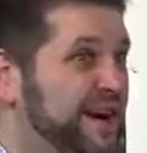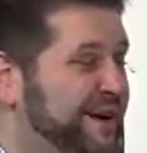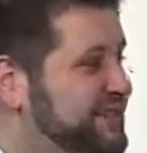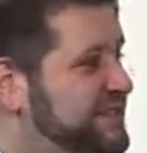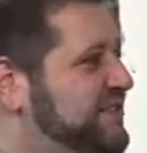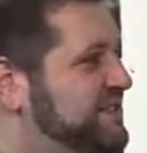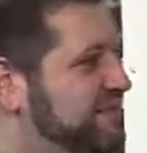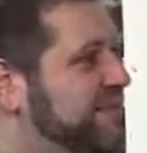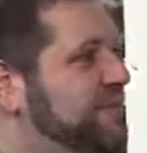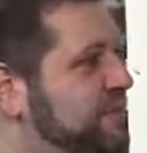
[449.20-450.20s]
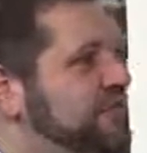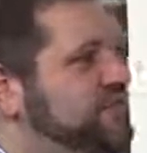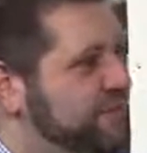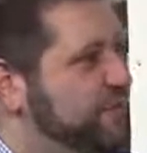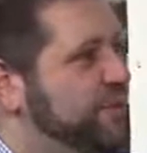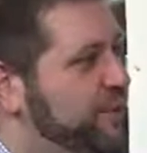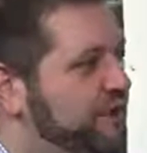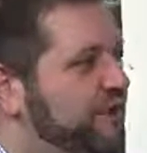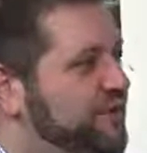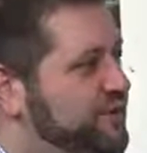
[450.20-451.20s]
about six to eight months before we
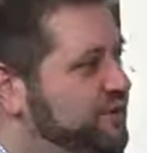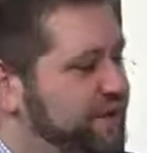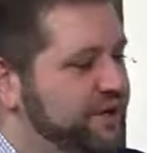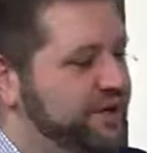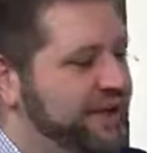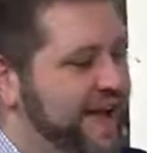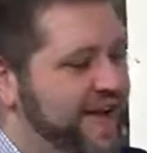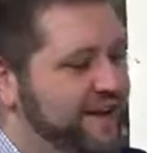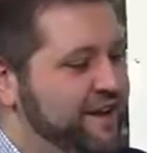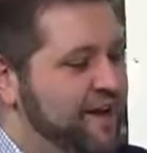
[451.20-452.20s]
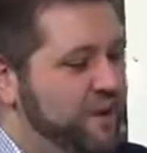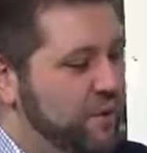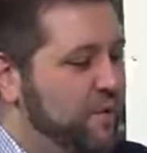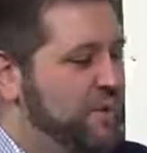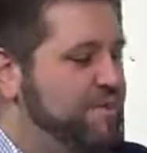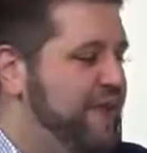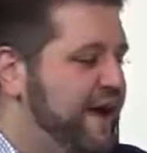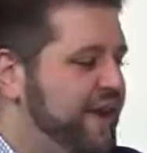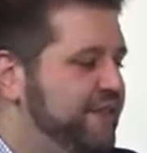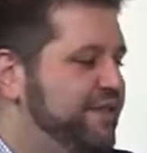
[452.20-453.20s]
called it a beer. And when we
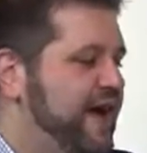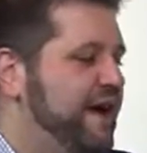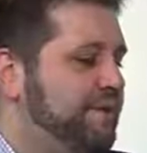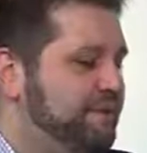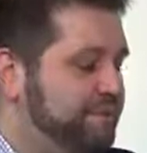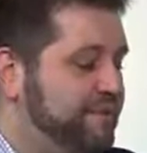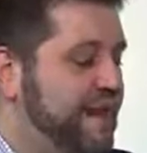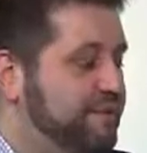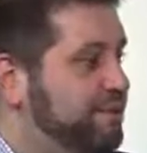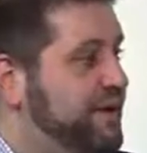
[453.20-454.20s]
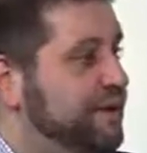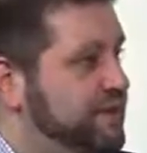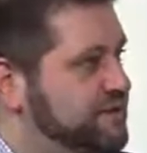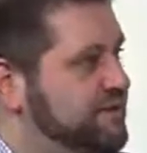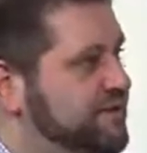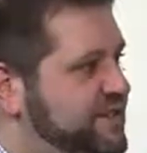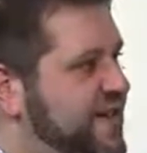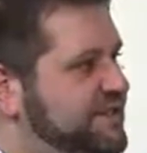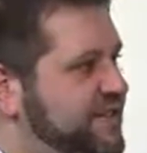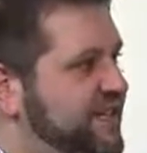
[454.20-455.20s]
made that that beer and started
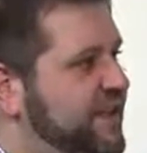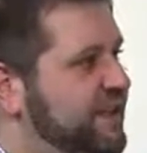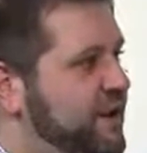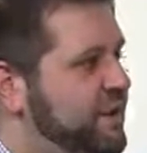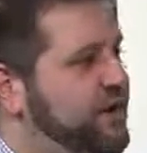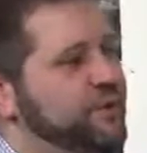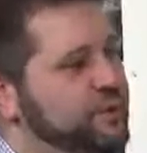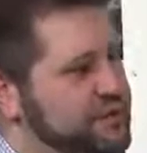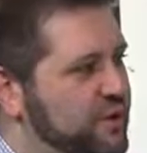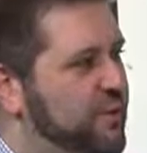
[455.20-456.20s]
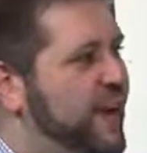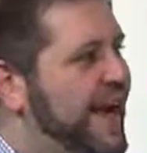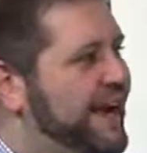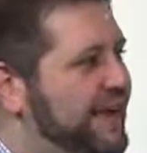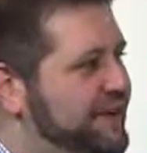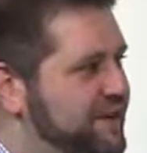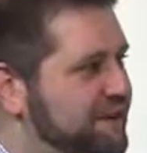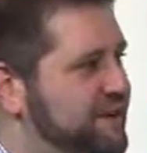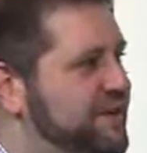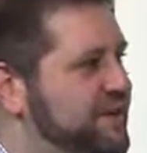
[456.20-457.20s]
testing it, we knew it was so wacky and
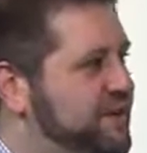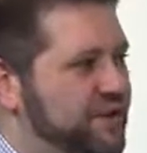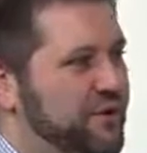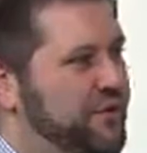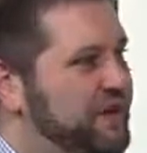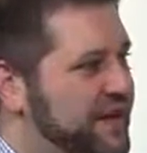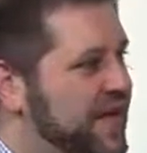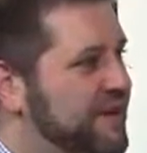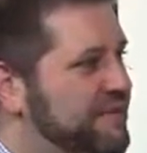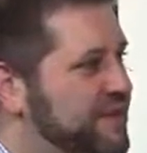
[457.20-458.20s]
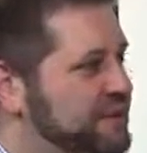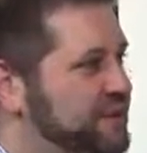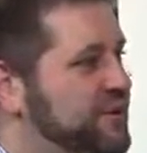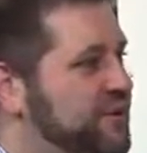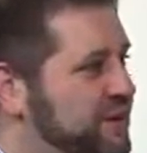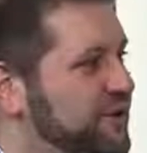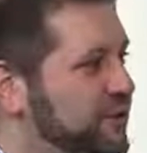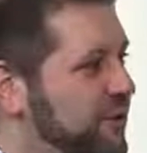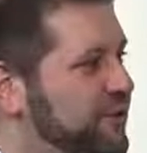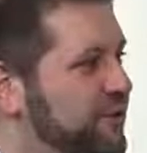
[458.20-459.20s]
different that the only name that was really going to
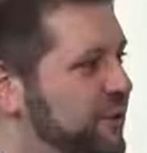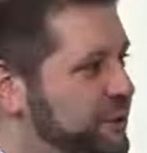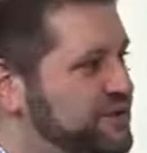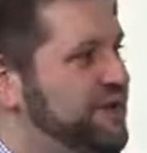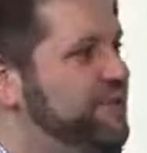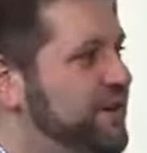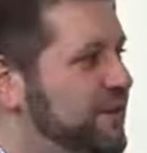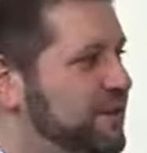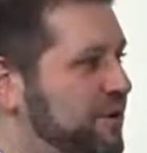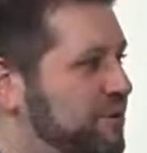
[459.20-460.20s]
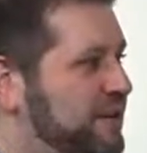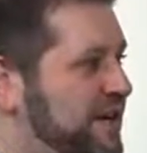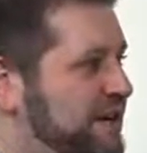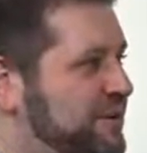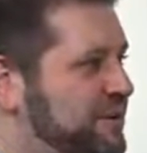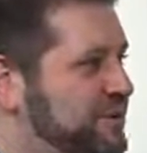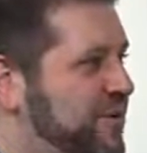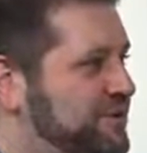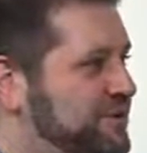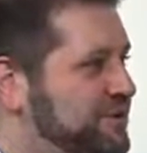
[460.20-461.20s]
work for it was something like Purple Monkey
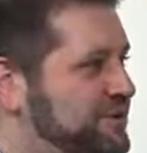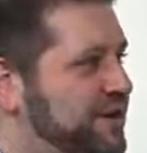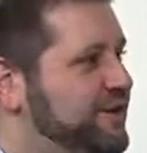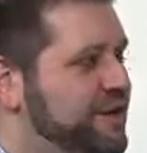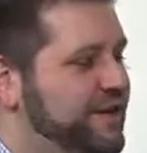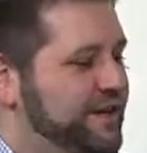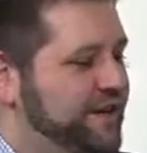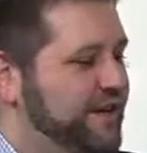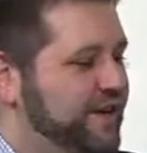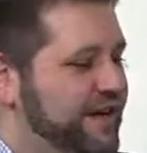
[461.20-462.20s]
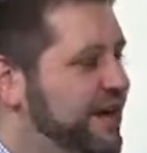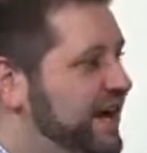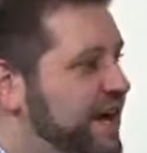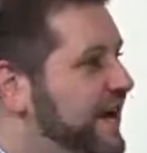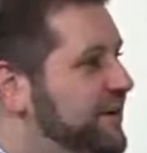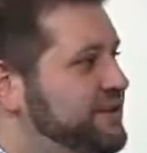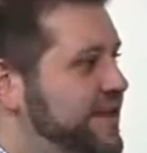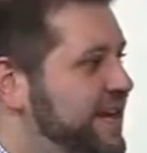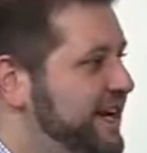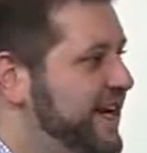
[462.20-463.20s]
Dishwasher. So, you know, it, it kind of goes
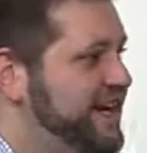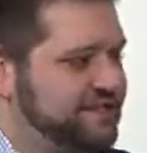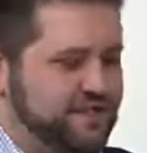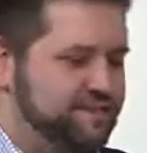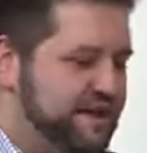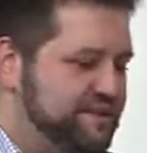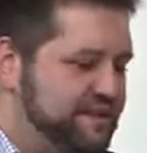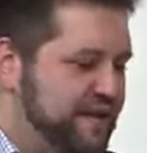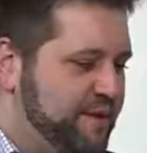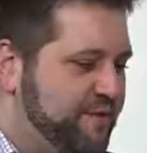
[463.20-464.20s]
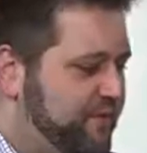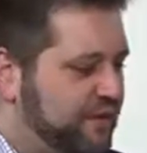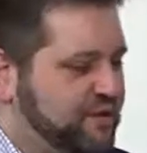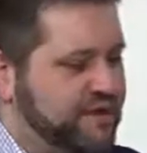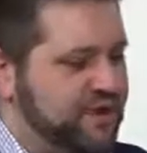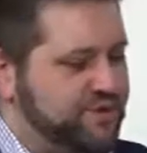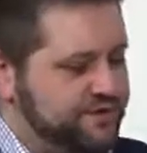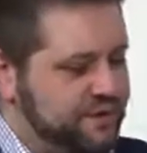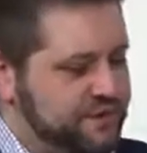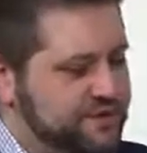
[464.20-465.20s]
hand in hand. Sometimes the name for, comes
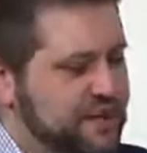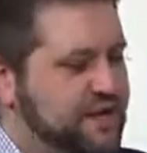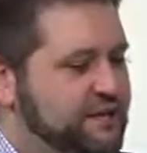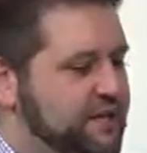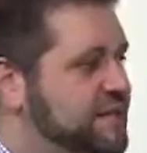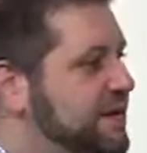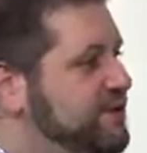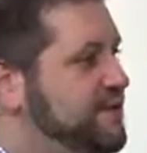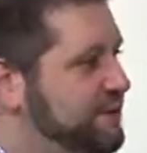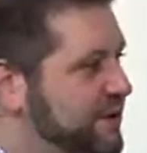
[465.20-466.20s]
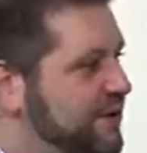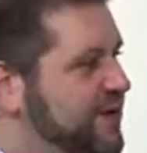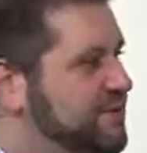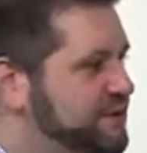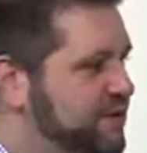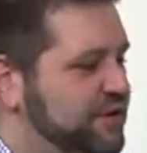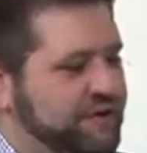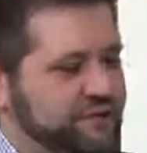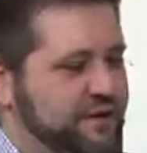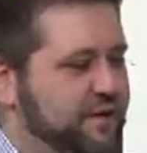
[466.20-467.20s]
first, sometimes the beer comes
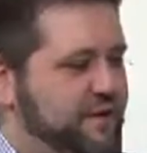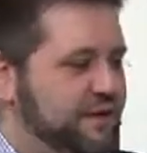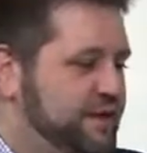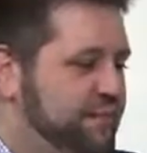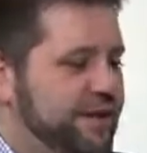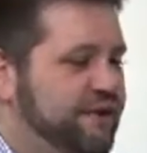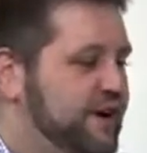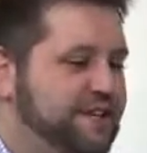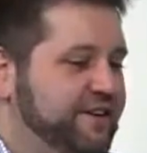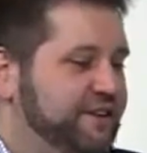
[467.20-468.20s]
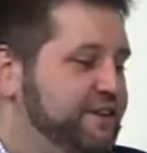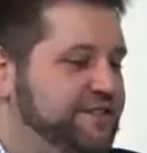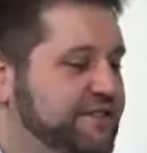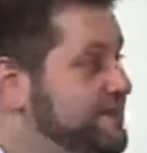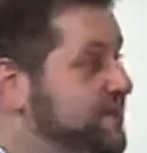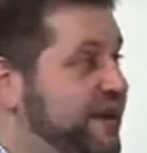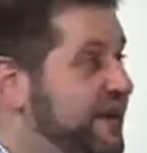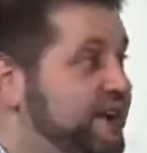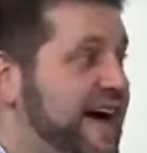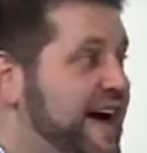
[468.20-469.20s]
first, but yeah. the big criteria is does it
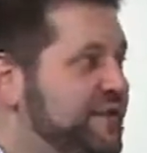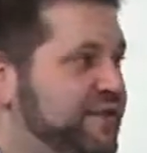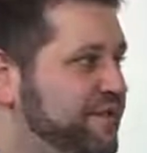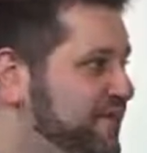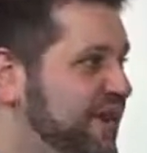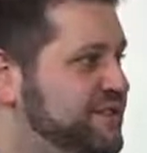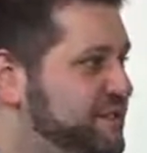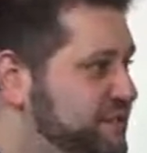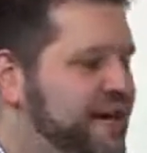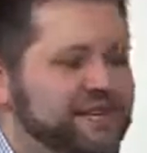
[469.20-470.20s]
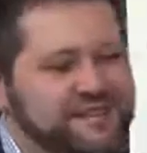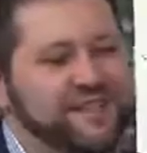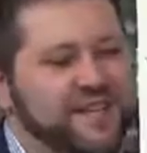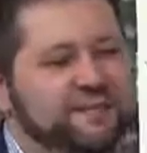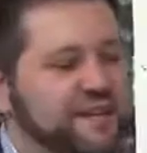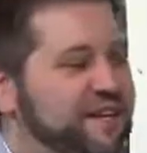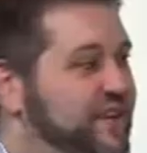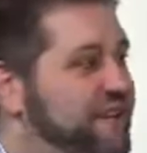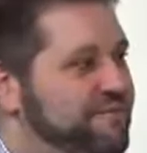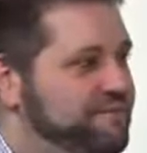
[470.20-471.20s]
make you laugh? And if the answer is yes, then it could be a
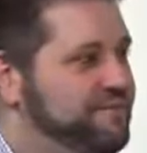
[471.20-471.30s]
name.